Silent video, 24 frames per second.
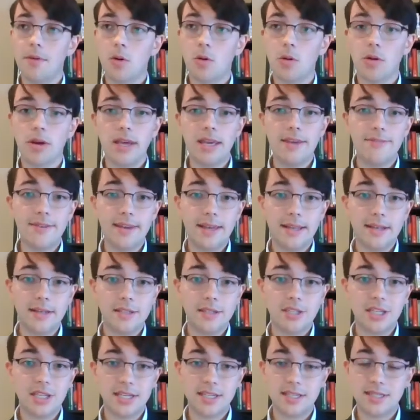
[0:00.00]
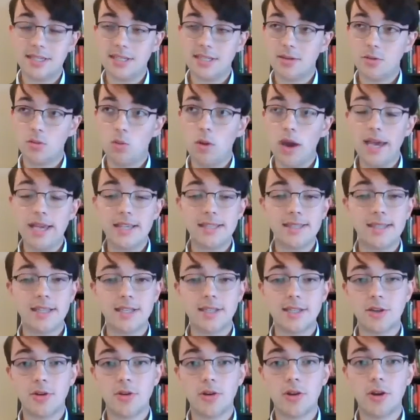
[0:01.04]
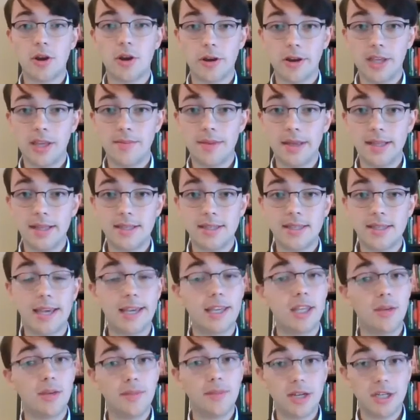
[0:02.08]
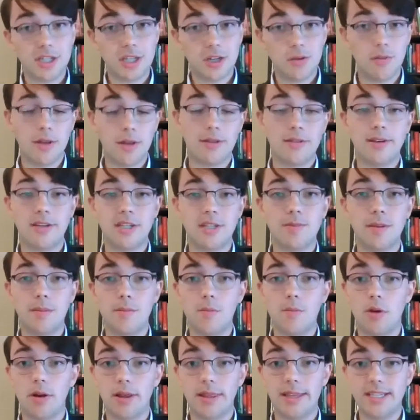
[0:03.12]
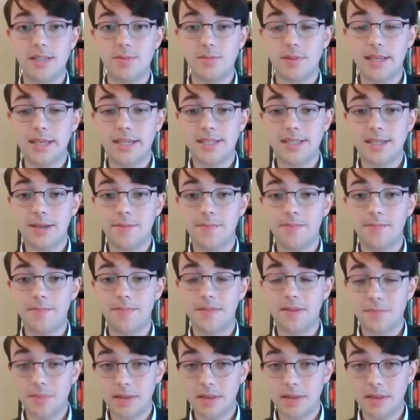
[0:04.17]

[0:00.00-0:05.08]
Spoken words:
or even just ways that certain arguments, like you mentioned, whether there should be more or less policing